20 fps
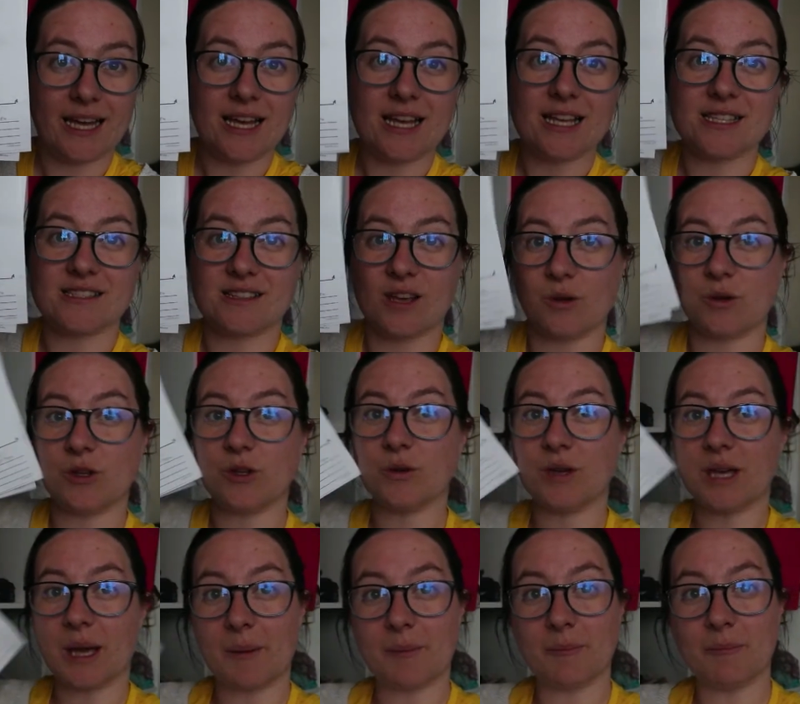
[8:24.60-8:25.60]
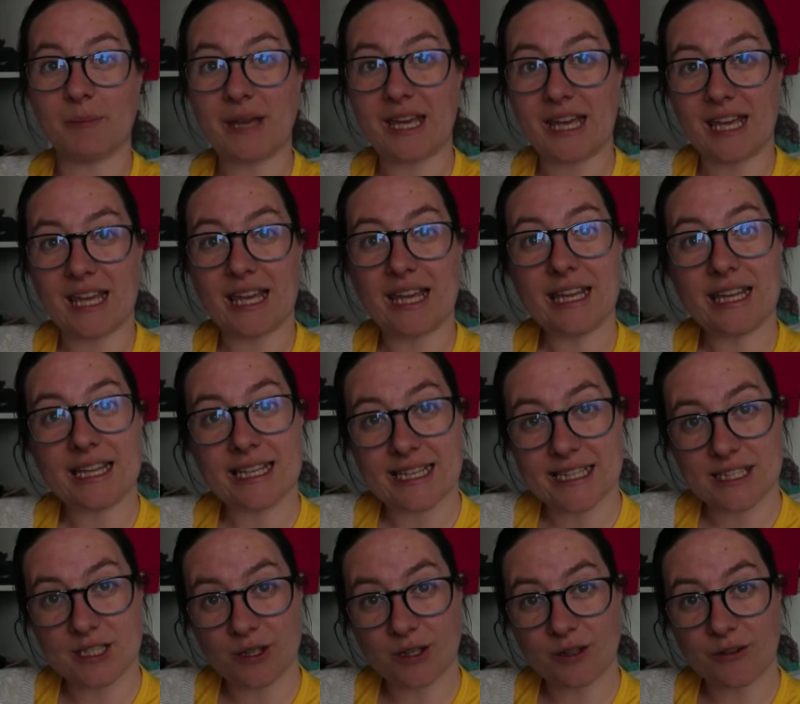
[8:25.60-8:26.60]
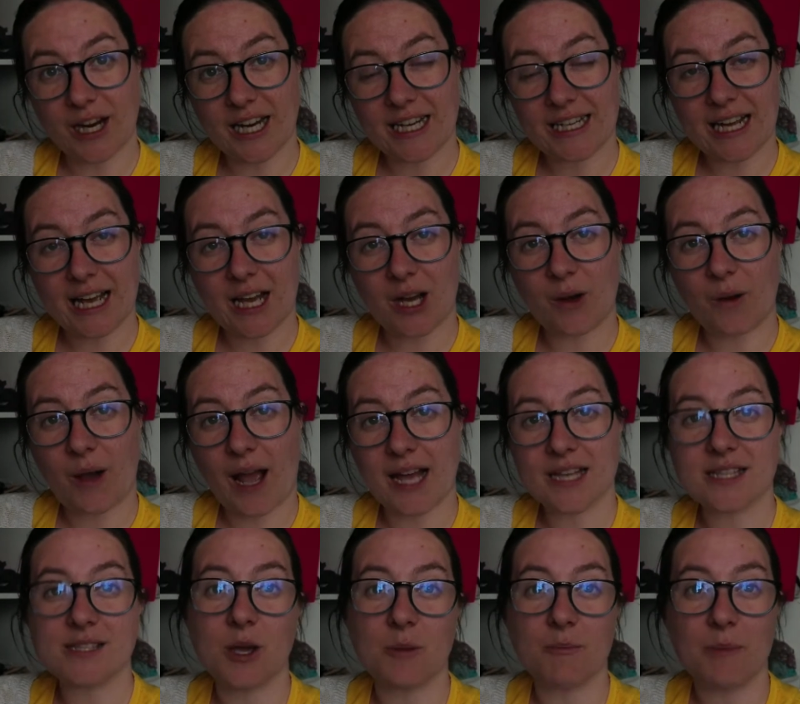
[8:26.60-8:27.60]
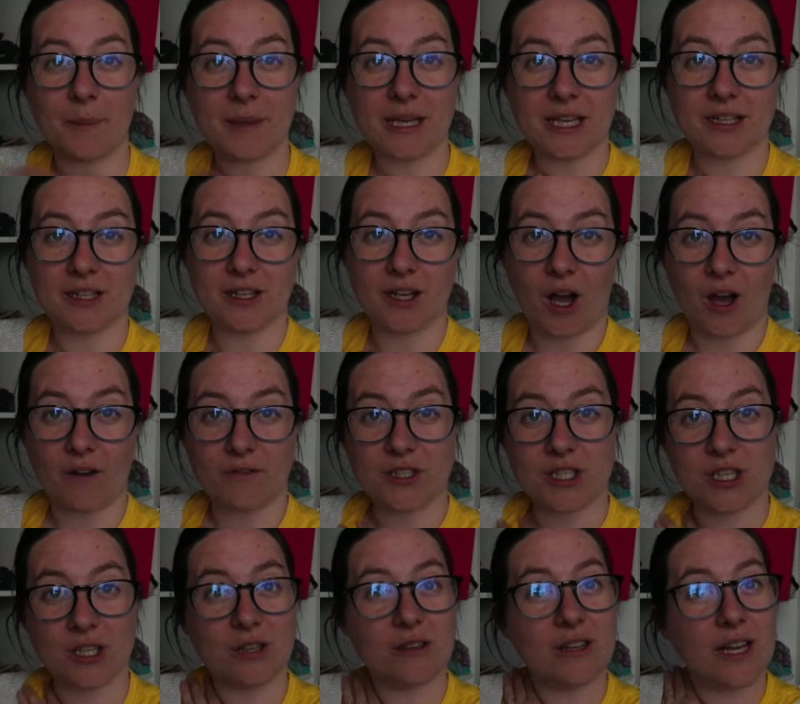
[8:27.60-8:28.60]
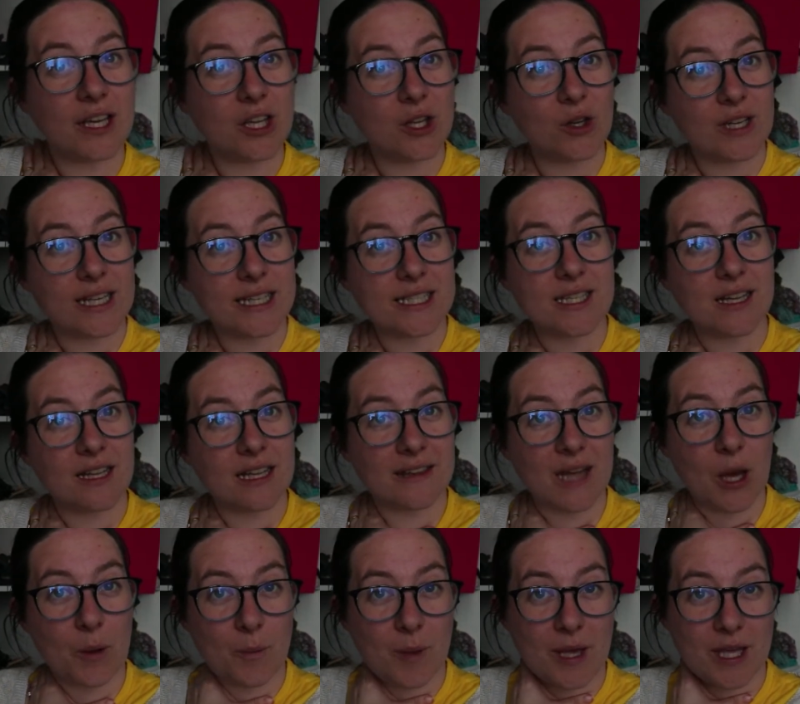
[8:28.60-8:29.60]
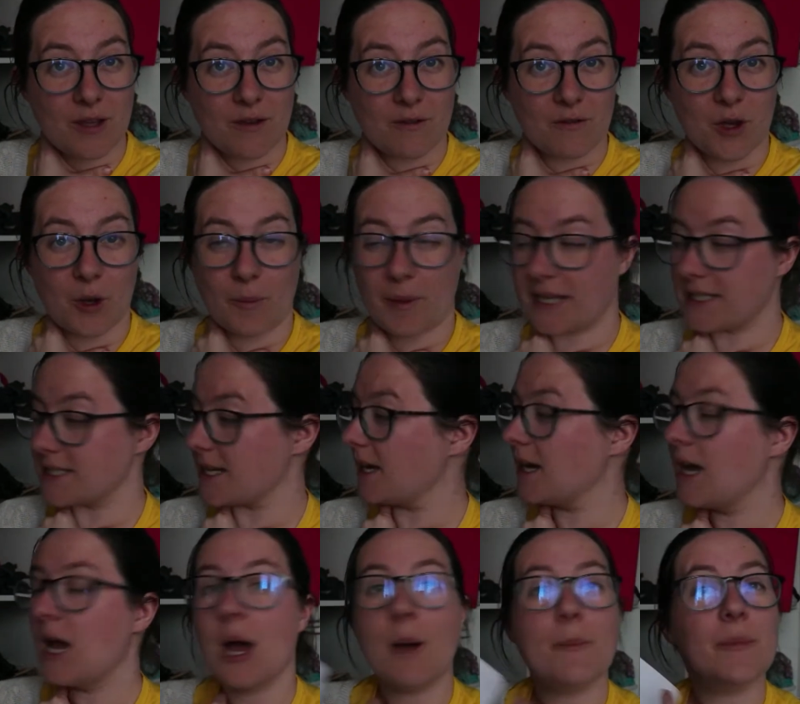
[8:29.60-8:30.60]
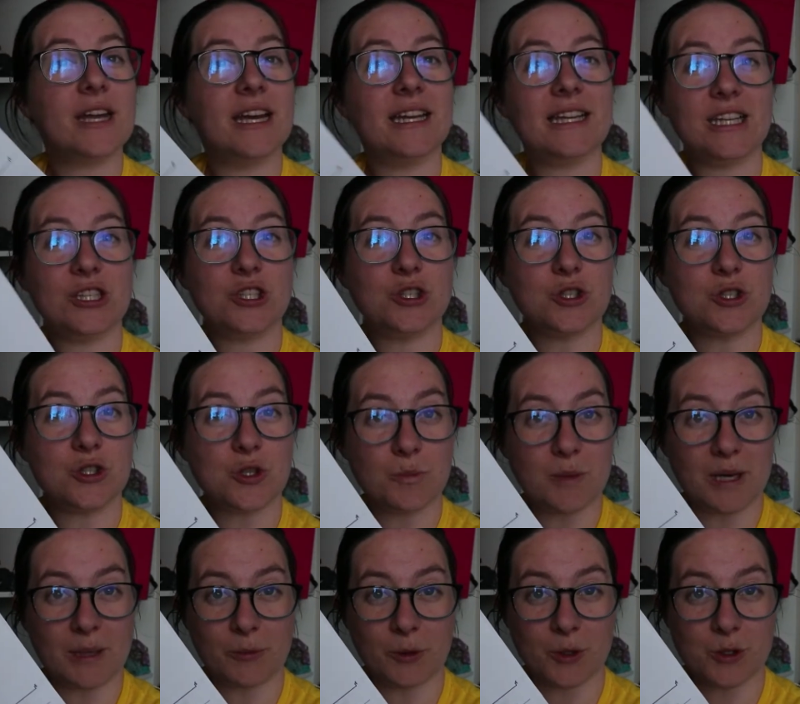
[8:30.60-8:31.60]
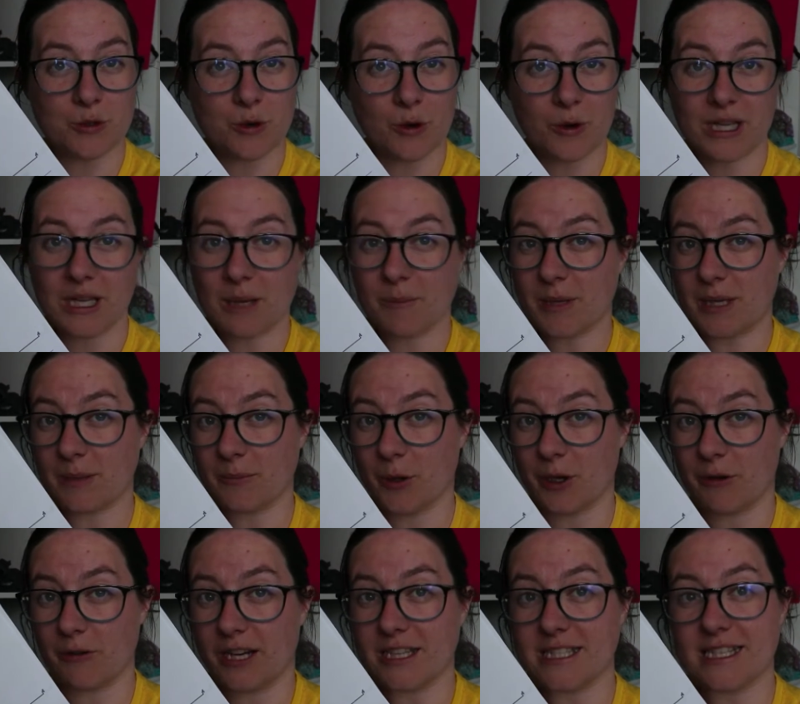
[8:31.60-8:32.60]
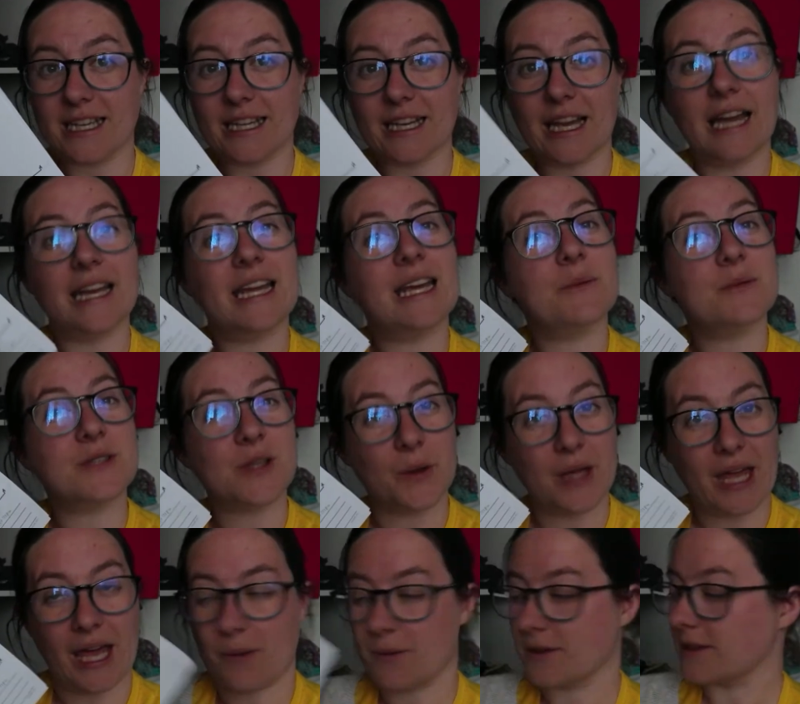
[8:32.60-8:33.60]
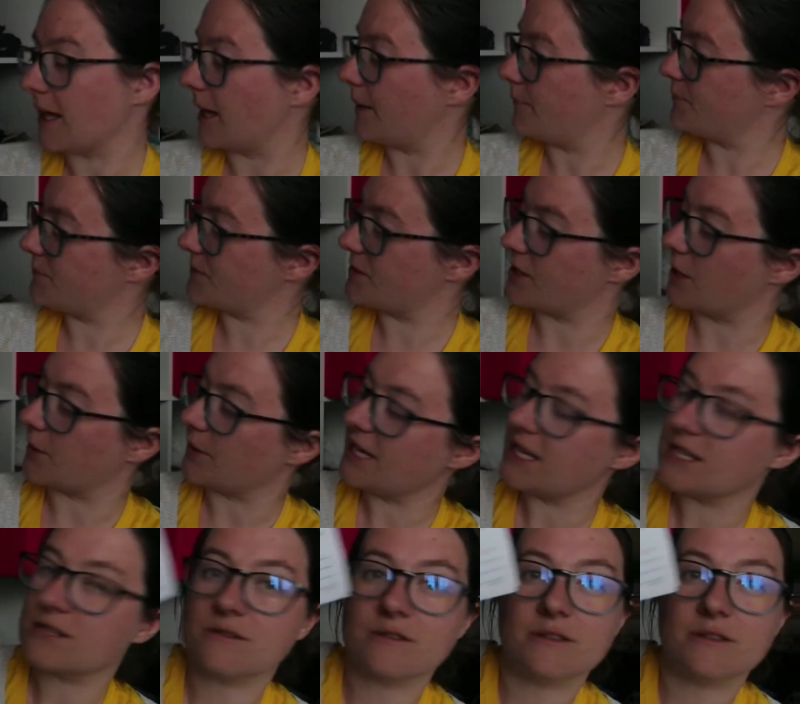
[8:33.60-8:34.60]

So you can be little right now so mummy can look after you like you're little and that will make you feel better. But I need you to do big boy drawing and big boy writing. And he was okay with that. So he's